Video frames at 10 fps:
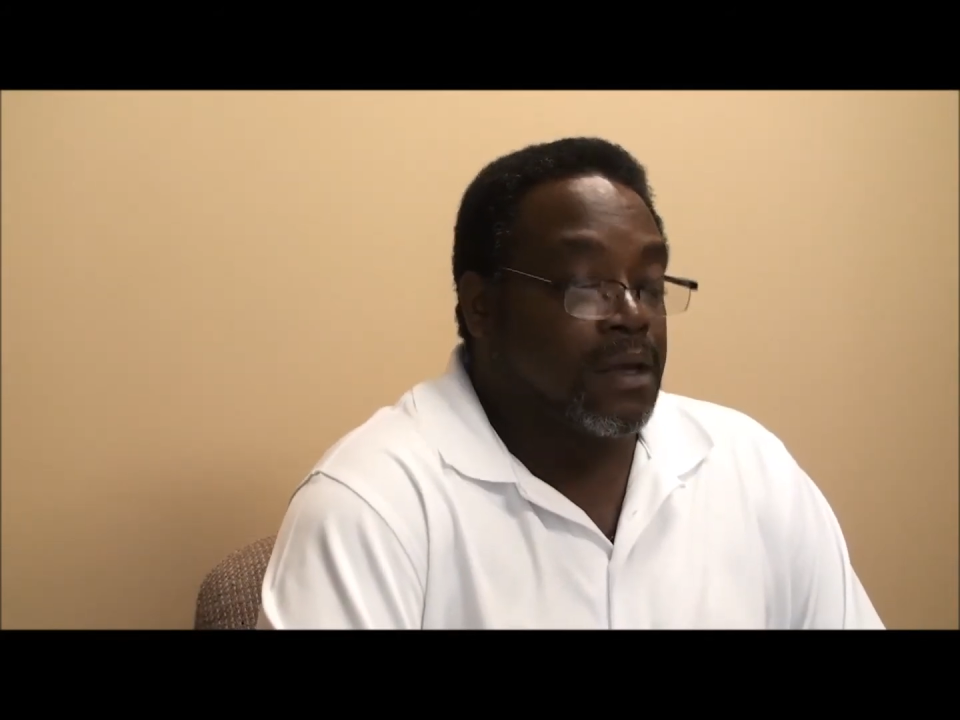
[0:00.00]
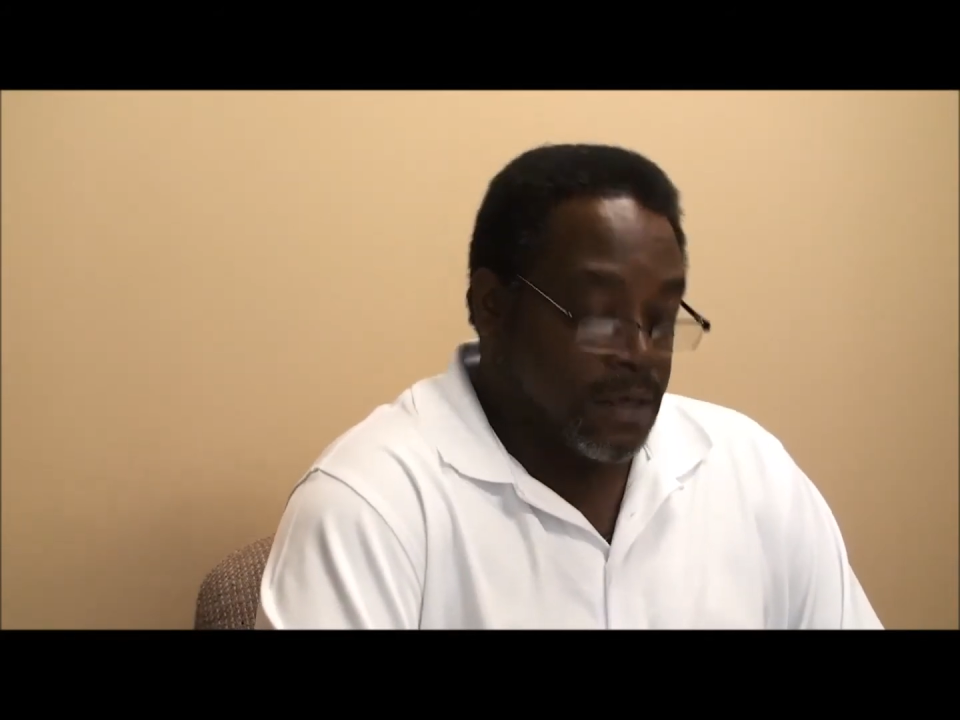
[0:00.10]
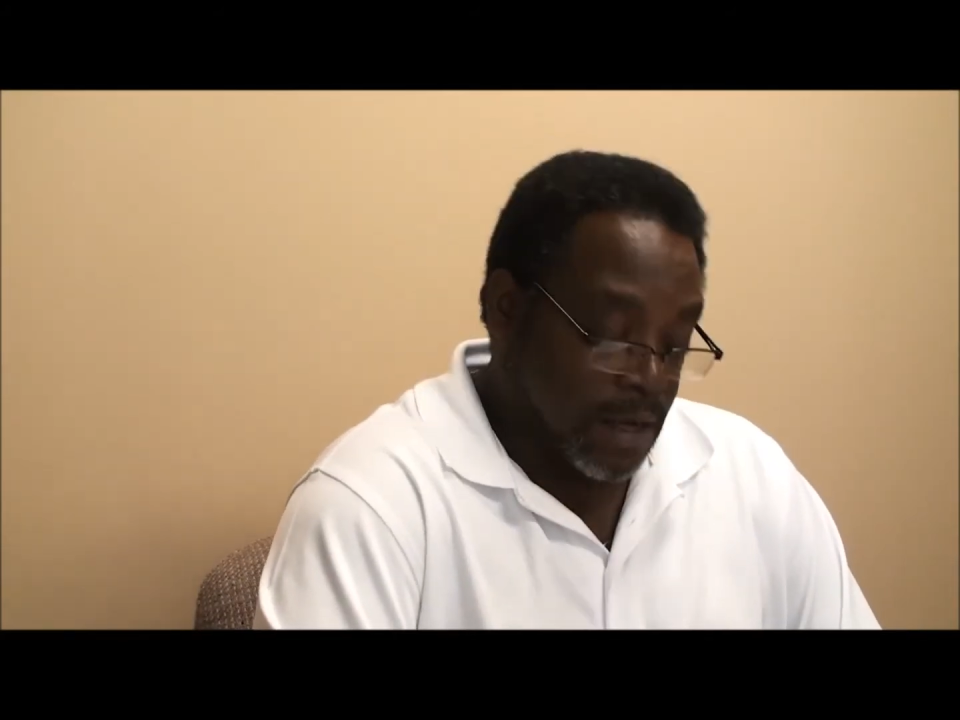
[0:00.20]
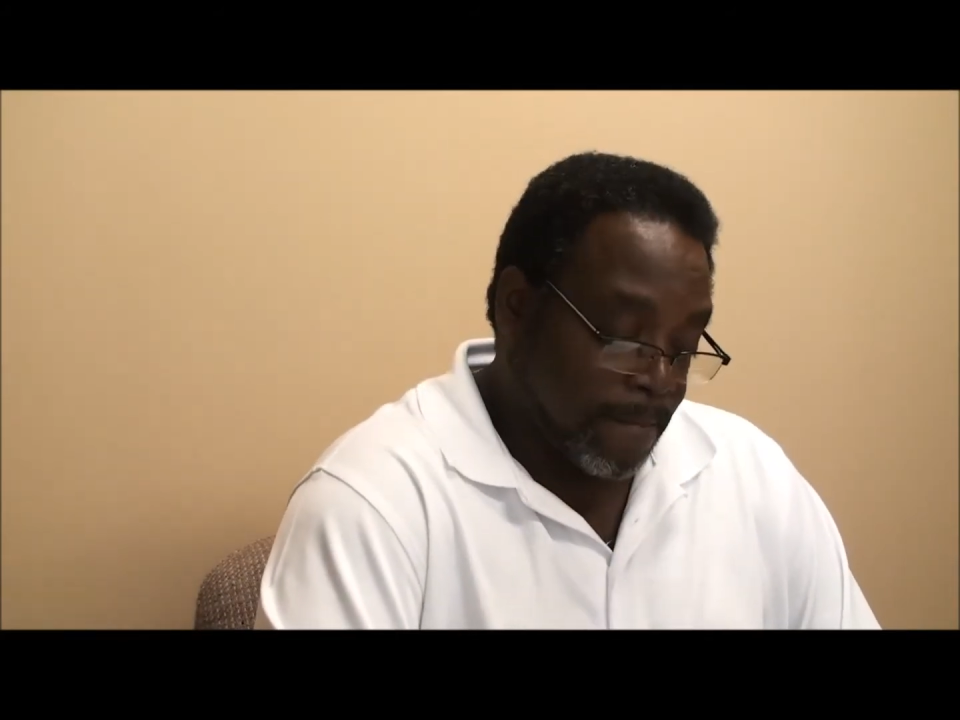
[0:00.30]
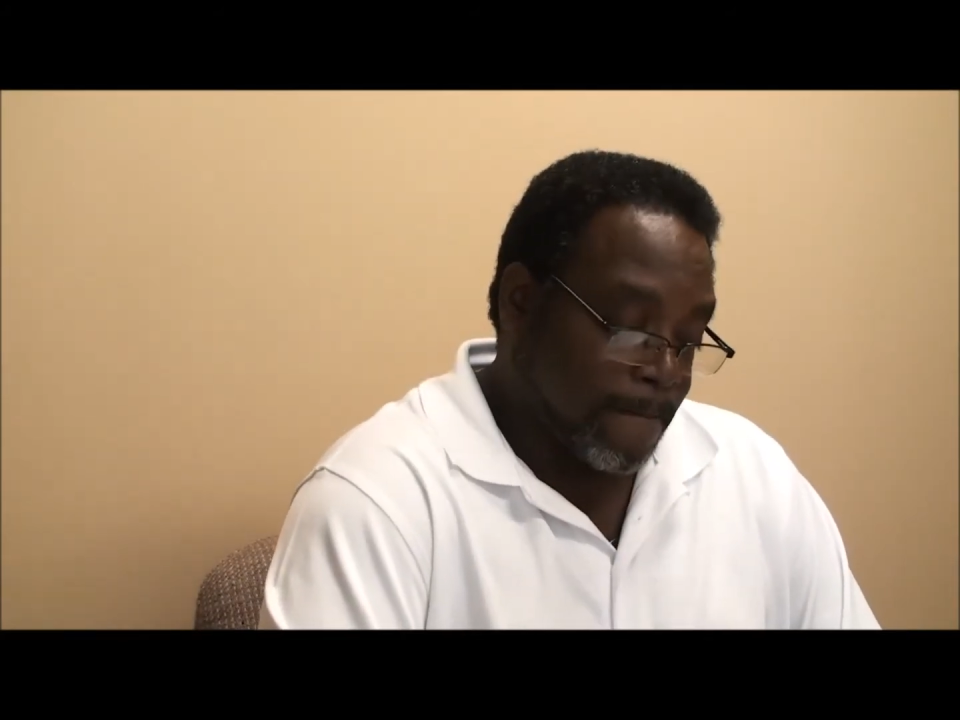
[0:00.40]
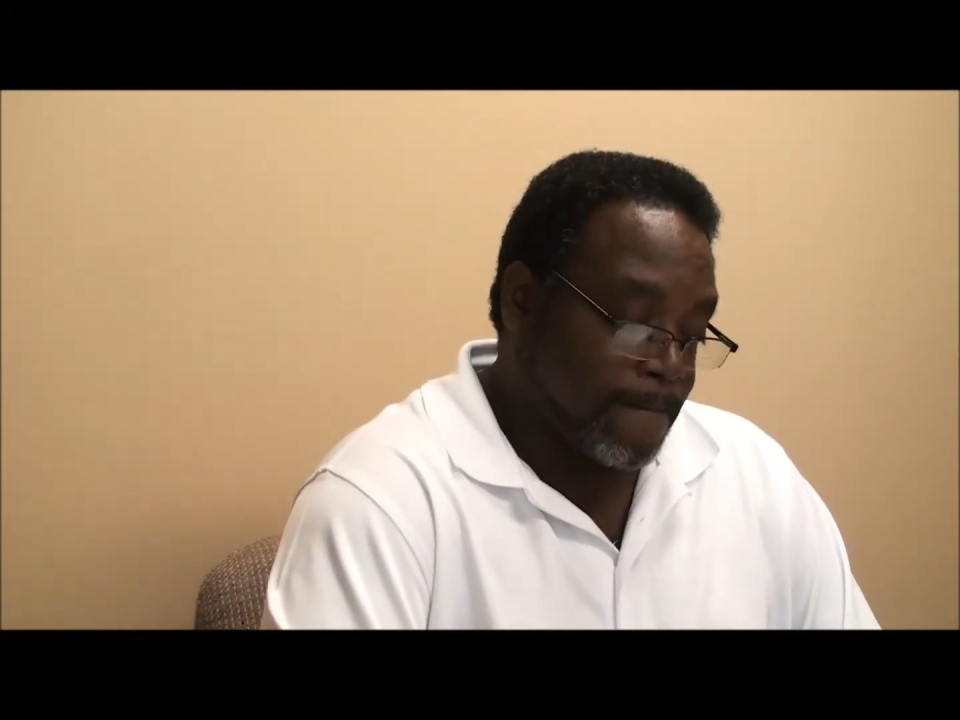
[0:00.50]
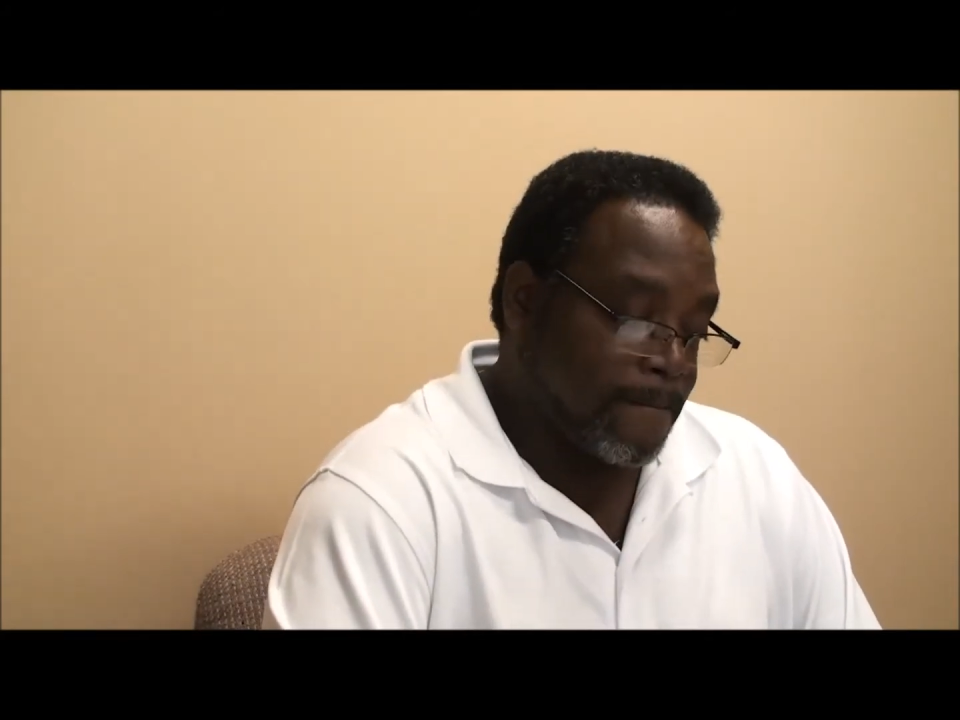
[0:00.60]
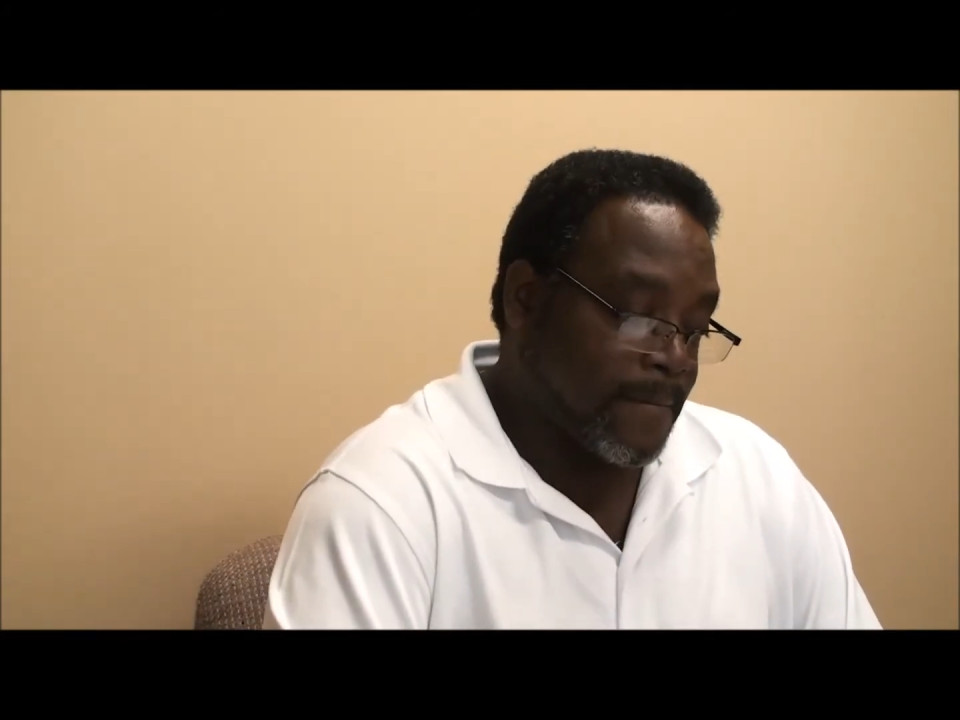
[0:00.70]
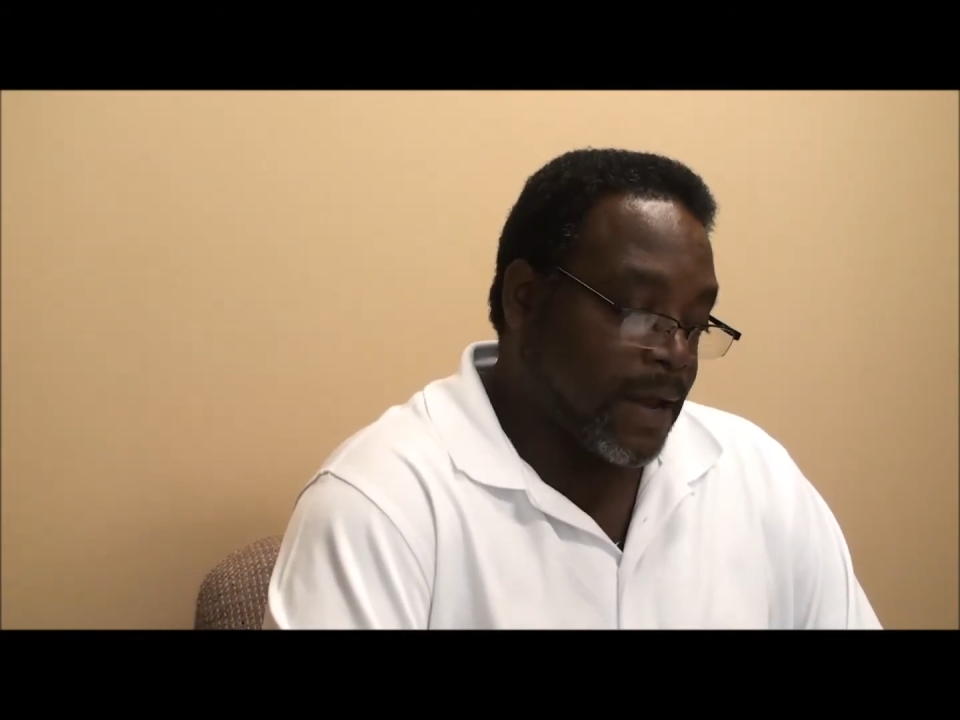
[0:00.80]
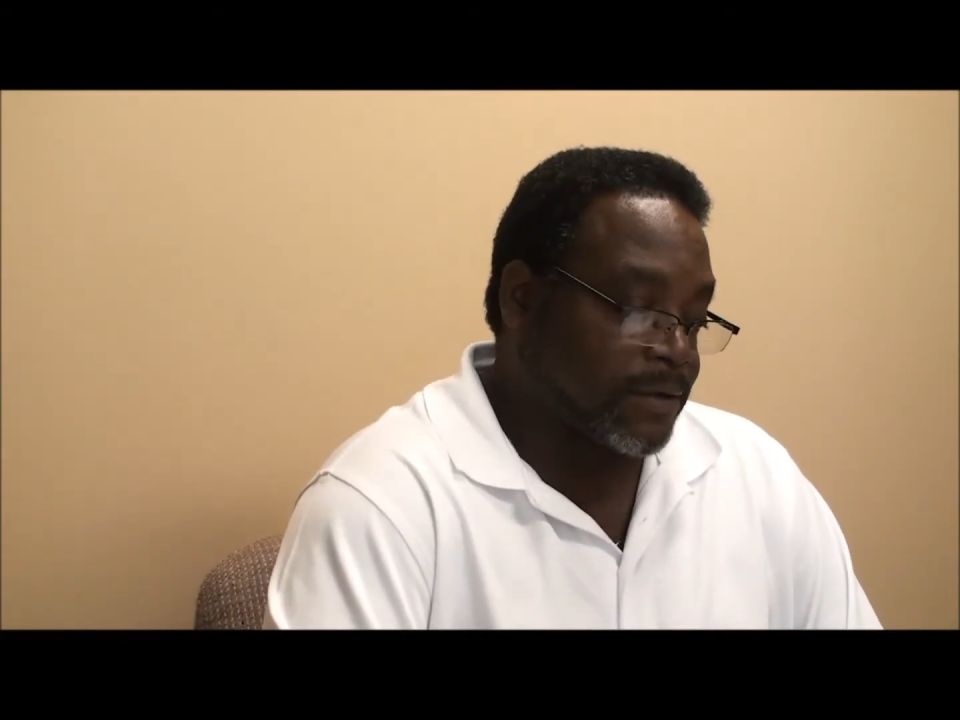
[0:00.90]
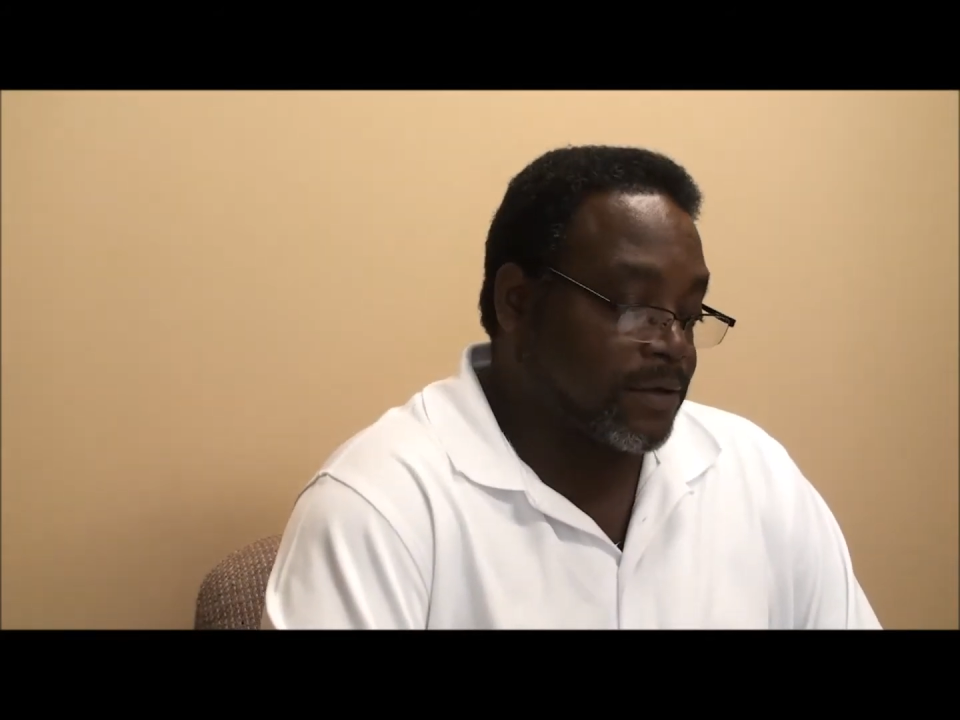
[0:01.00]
Yep back